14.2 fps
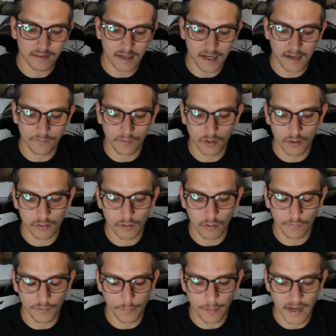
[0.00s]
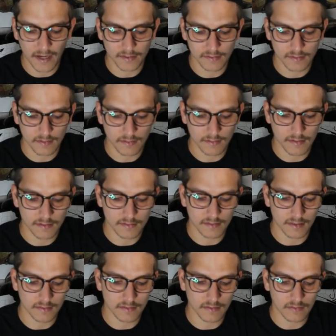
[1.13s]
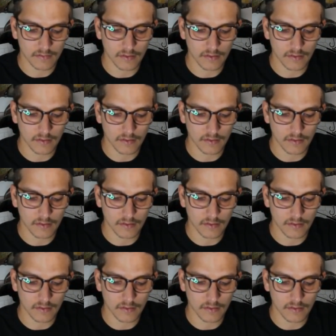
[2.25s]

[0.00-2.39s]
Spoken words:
that I have learned over the past this season.